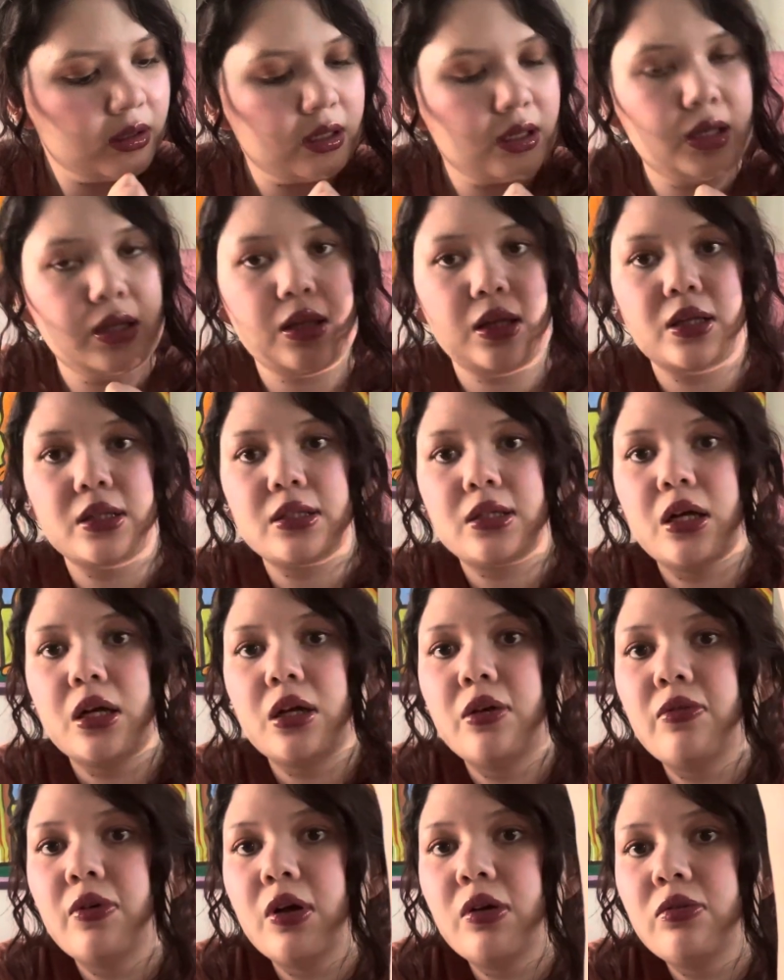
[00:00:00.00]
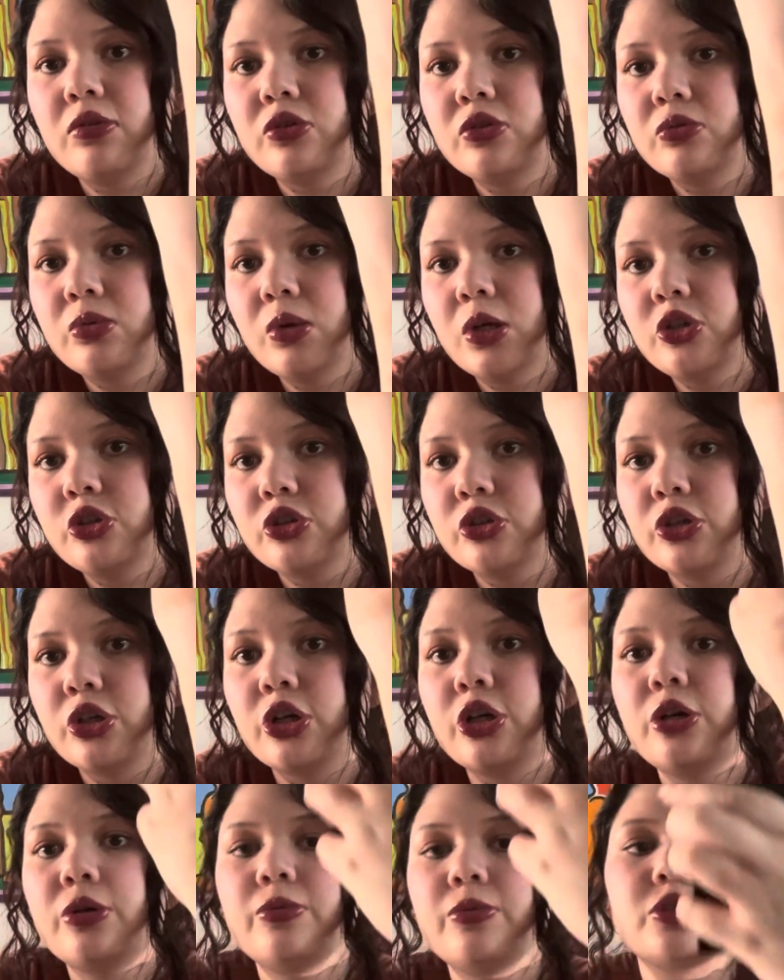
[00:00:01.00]
And that's kind of how the swatches
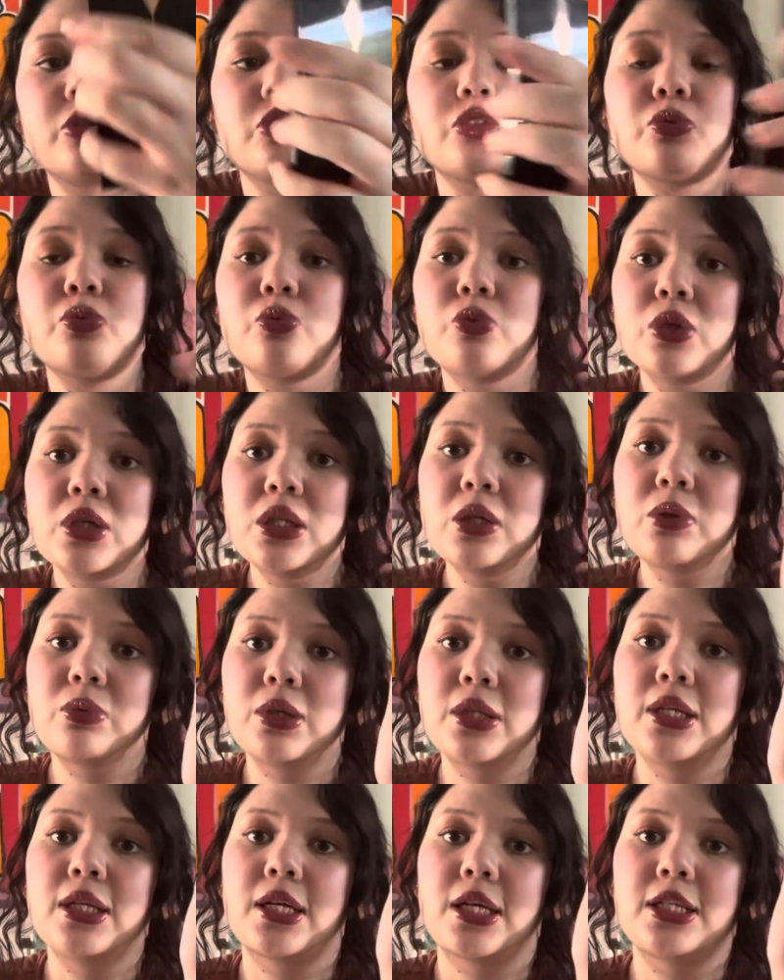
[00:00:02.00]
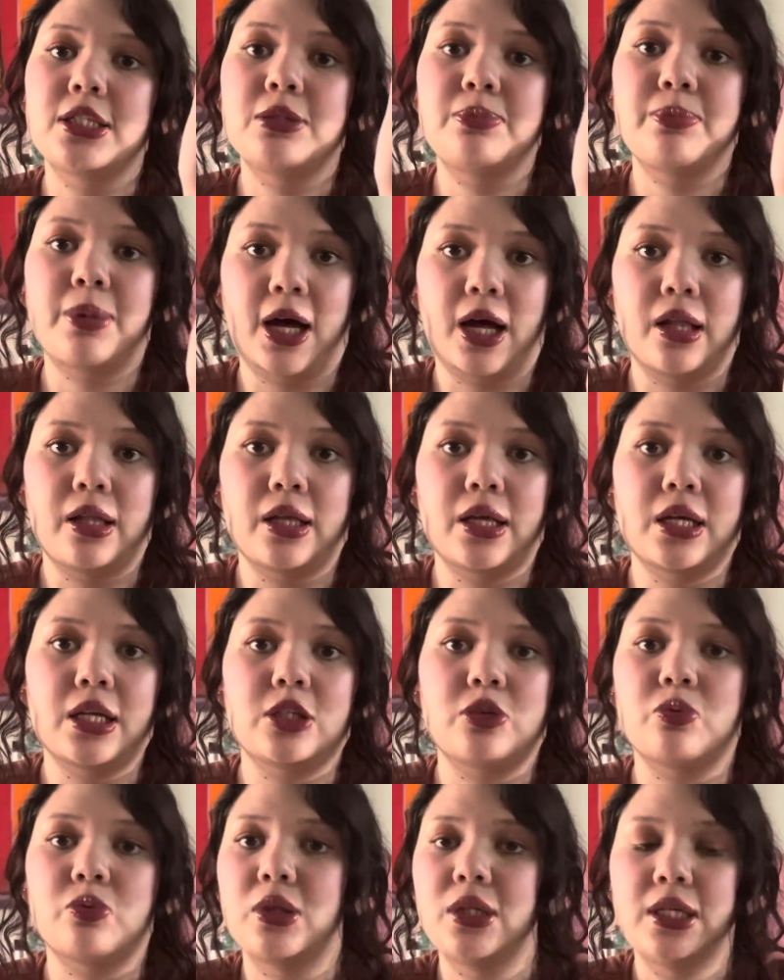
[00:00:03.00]
look. So it's a really, really nice palette.
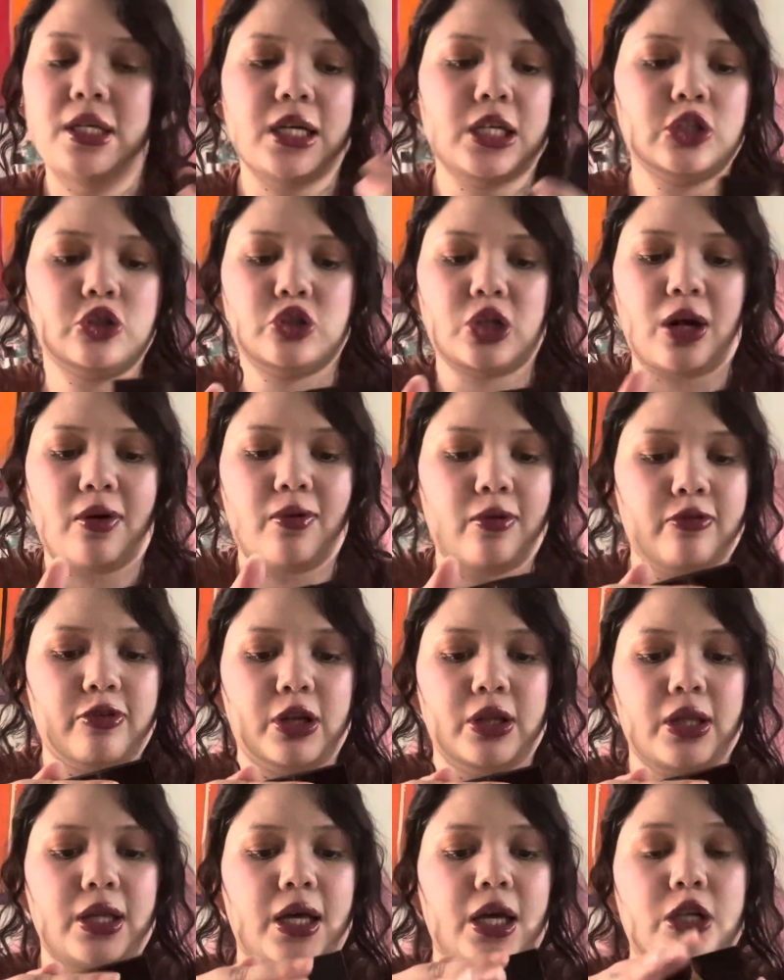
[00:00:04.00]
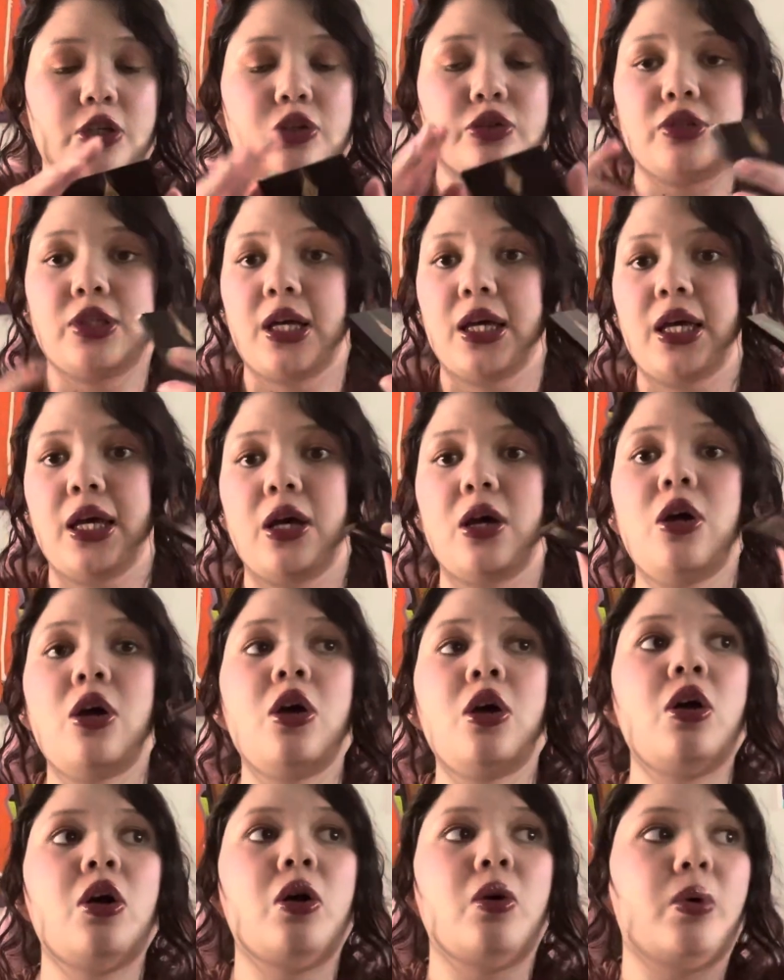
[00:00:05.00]
It's really nice, travel friendly. I do take it
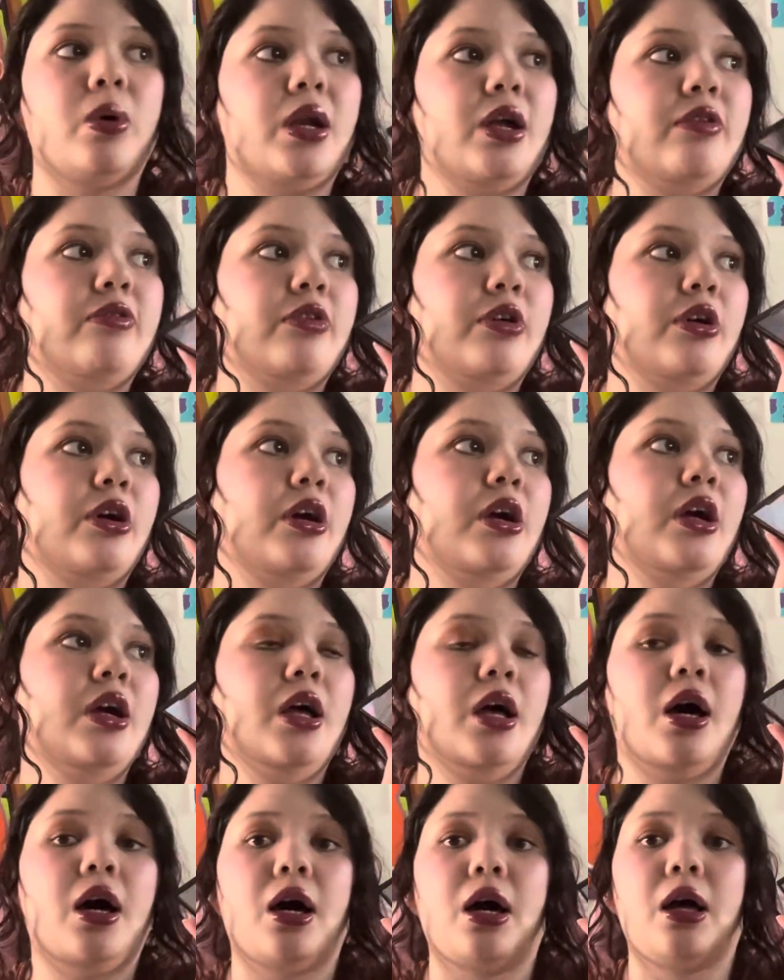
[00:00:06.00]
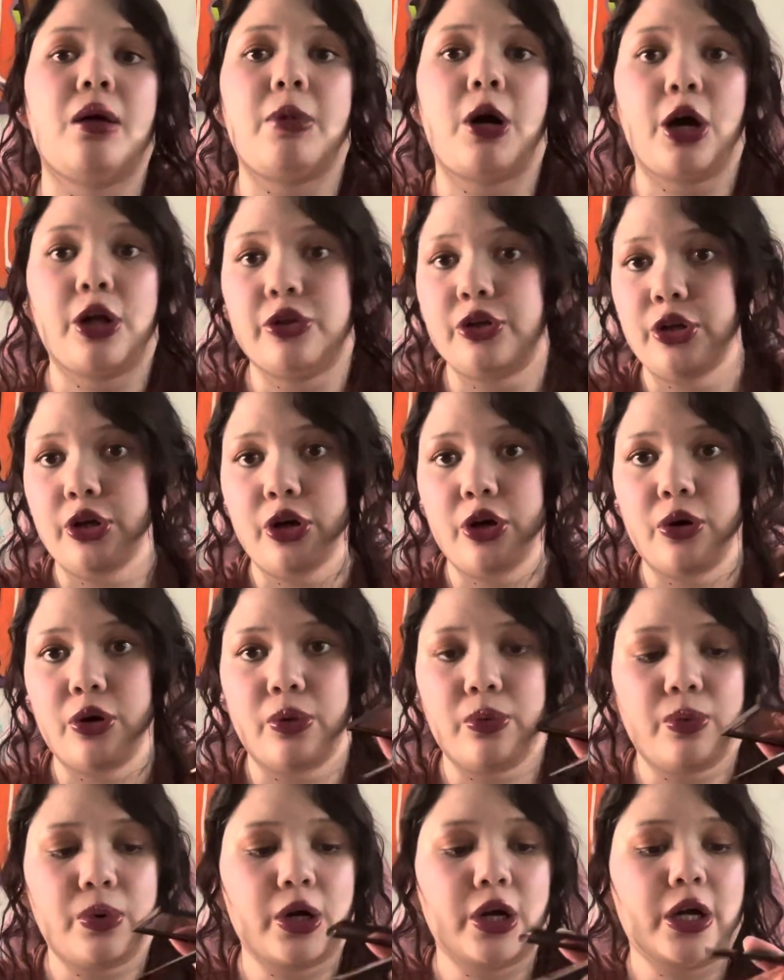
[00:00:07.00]
whenever I'm on the go
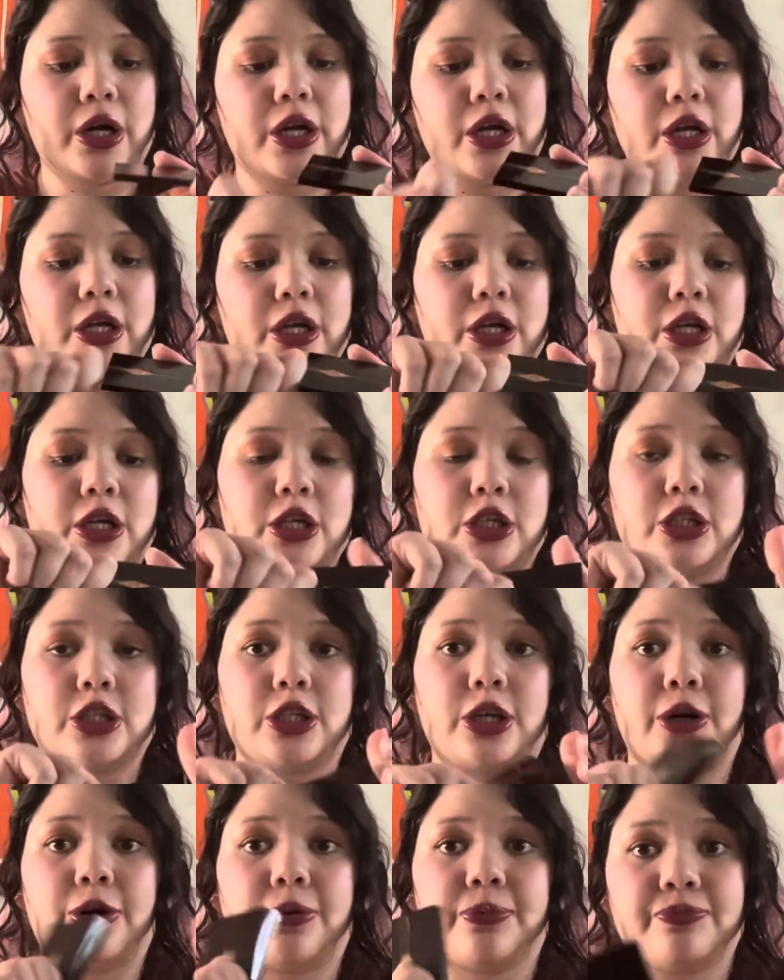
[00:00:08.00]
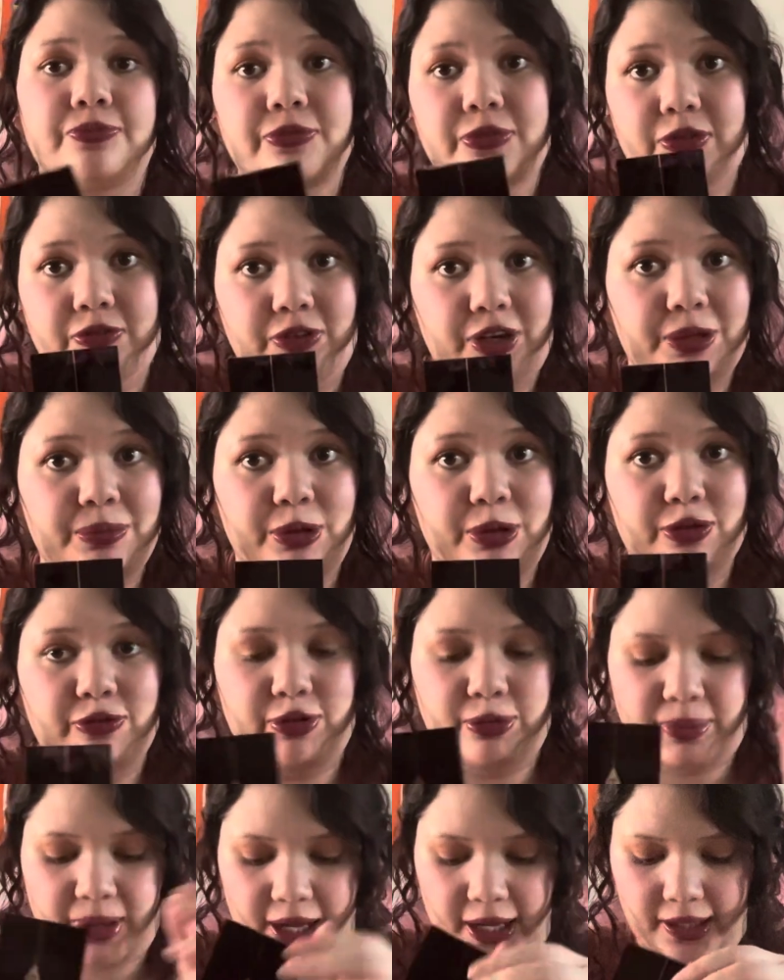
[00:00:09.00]
at work. So very
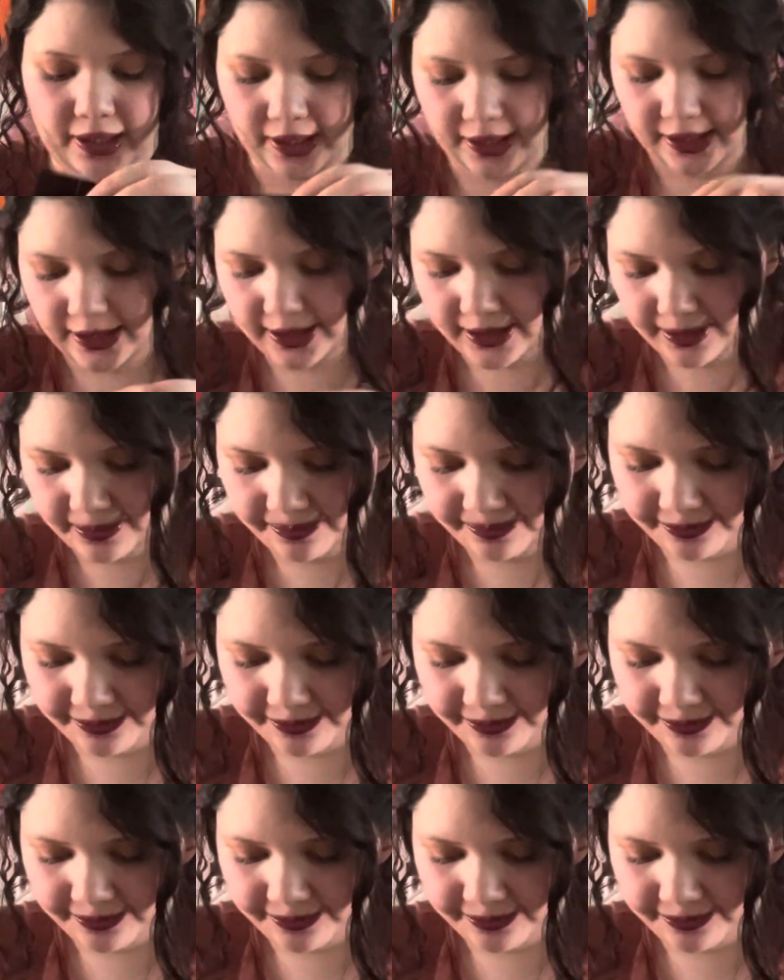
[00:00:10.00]
beautiful palette.